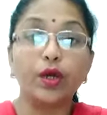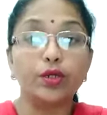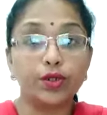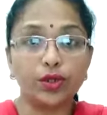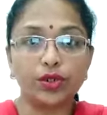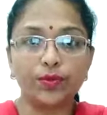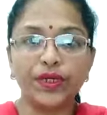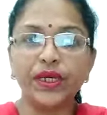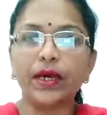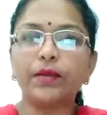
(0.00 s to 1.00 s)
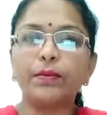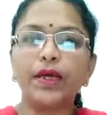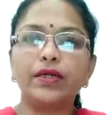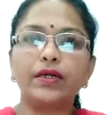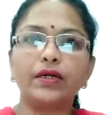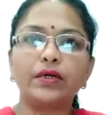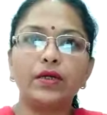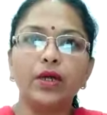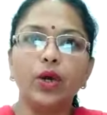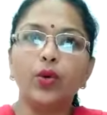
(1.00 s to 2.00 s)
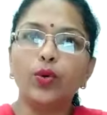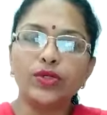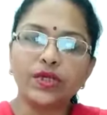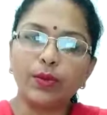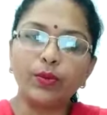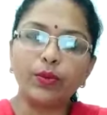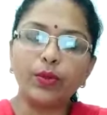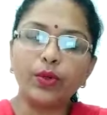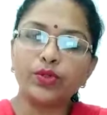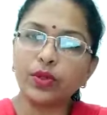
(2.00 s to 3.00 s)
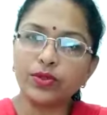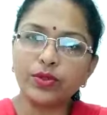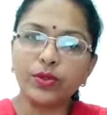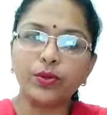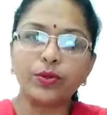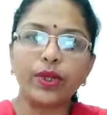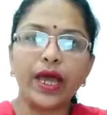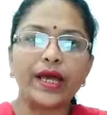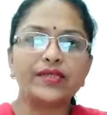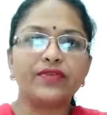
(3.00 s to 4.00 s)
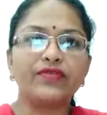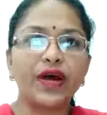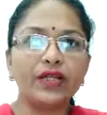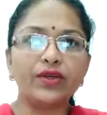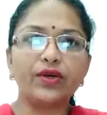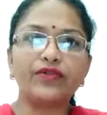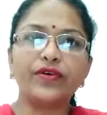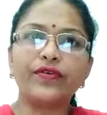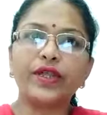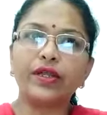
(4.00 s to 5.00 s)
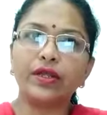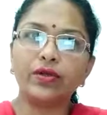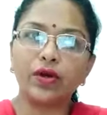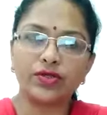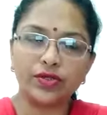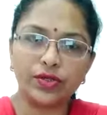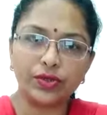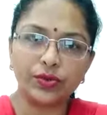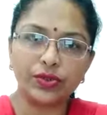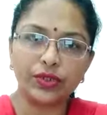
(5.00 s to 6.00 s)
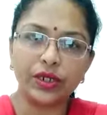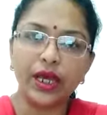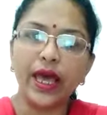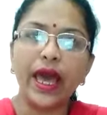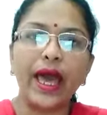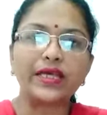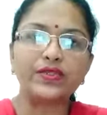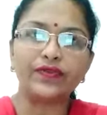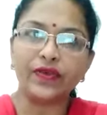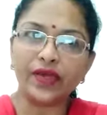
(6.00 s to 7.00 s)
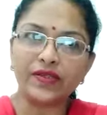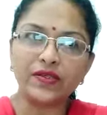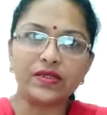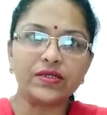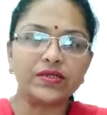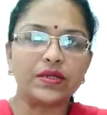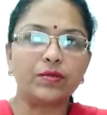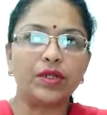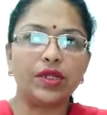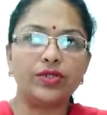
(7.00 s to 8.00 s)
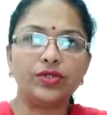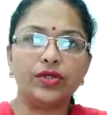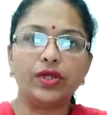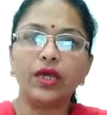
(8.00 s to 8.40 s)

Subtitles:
Dr. B.R. Ambedkar, who is also known as the father of our Indian Constitution, has faced discrimination